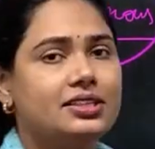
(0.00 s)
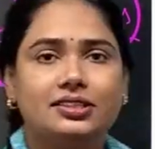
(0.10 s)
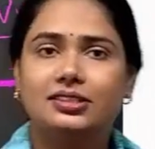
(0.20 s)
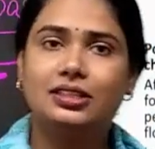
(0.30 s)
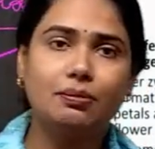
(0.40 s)

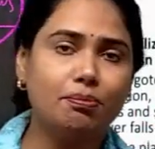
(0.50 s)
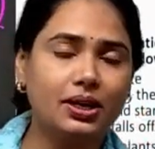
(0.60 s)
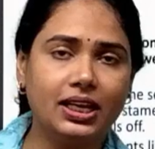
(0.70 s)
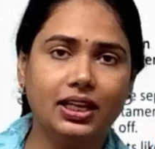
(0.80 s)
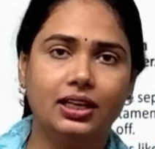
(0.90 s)

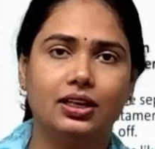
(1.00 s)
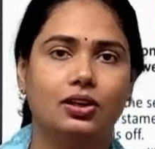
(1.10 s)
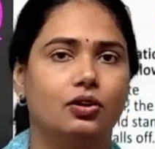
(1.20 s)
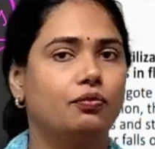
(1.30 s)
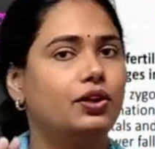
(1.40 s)
Simply,
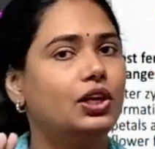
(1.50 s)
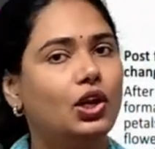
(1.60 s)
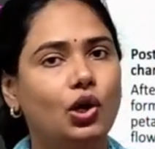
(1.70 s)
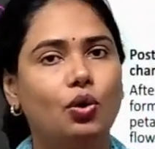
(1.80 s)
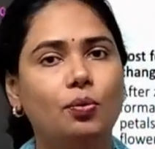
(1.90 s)
we
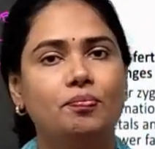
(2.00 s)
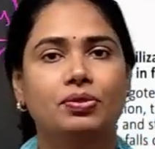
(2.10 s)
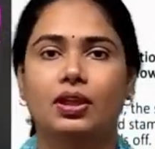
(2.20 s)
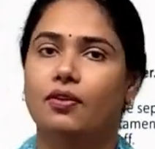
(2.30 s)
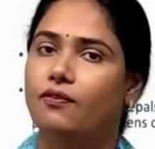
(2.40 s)
know
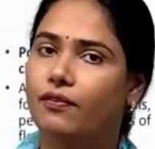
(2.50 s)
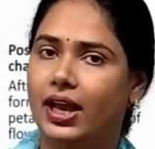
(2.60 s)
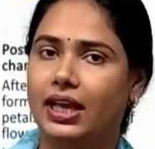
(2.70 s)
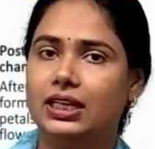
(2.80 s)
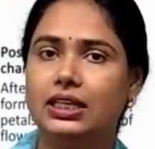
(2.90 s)

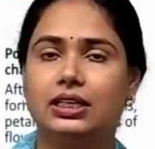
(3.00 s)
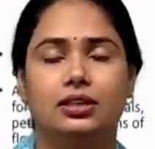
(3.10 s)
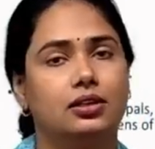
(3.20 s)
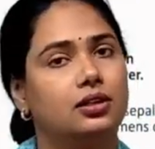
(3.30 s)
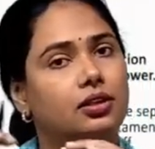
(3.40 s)
when
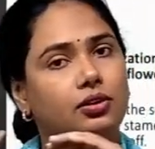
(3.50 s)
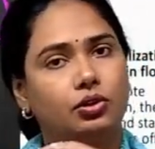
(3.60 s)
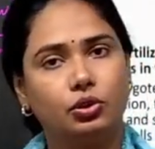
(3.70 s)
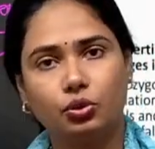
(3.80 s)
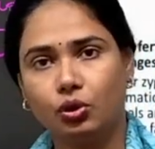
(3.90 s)

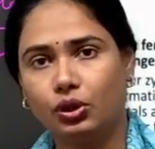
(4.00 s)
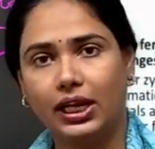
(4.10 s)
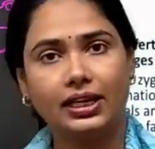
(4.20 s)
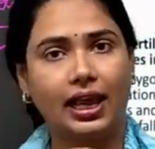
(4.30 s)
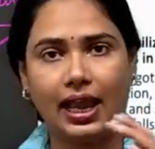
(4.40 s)
you know that
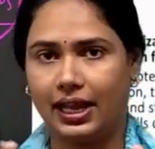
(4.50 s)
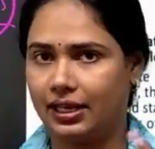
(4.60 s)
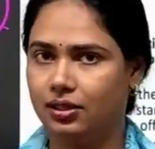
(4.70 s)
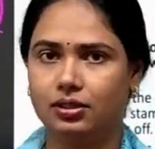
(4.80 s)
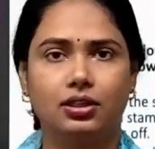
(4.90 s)

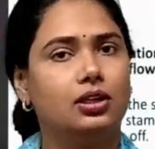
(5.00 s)
hen,